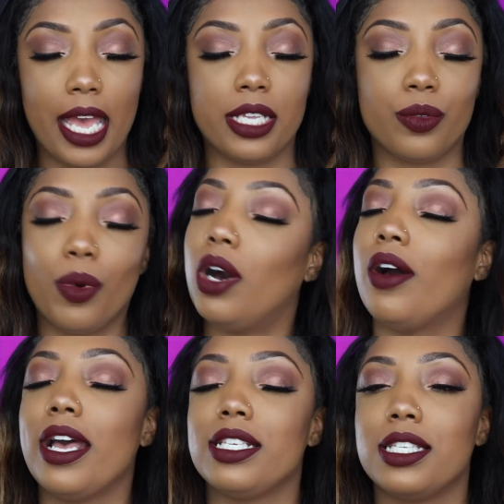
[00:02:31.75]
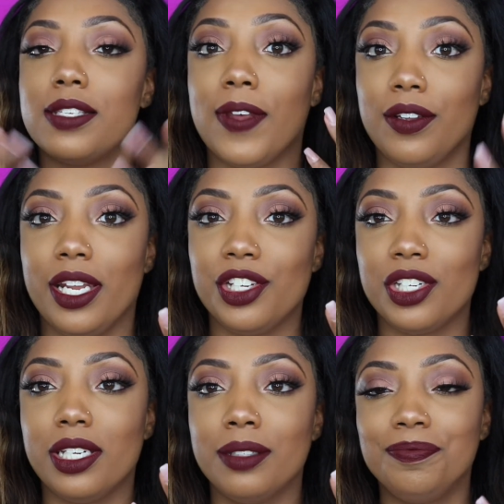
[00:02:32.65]
as well as this
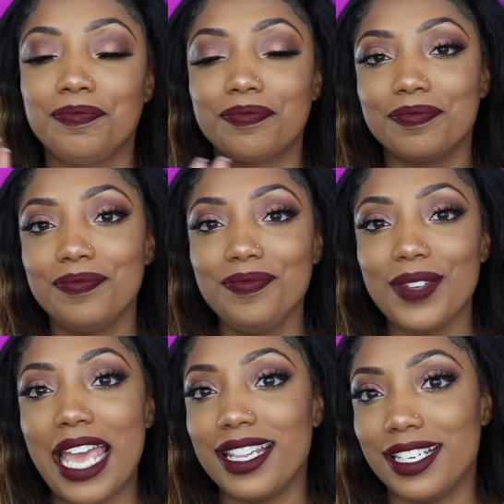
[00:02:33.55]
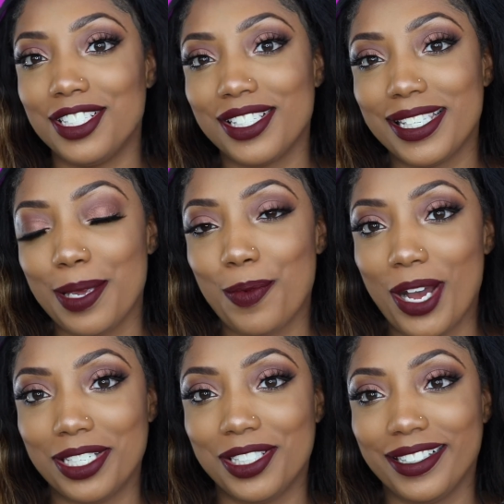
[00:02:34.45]
foundation, then just keep
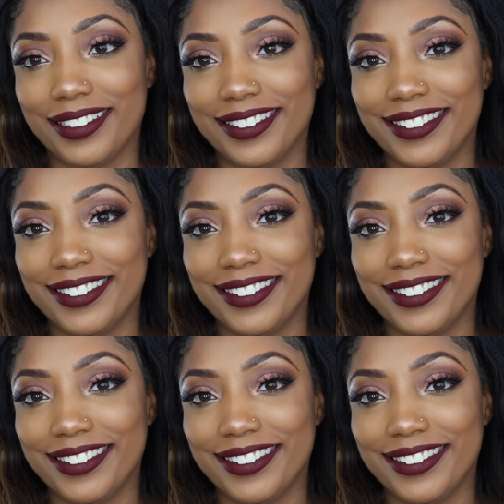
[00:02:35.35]
watching.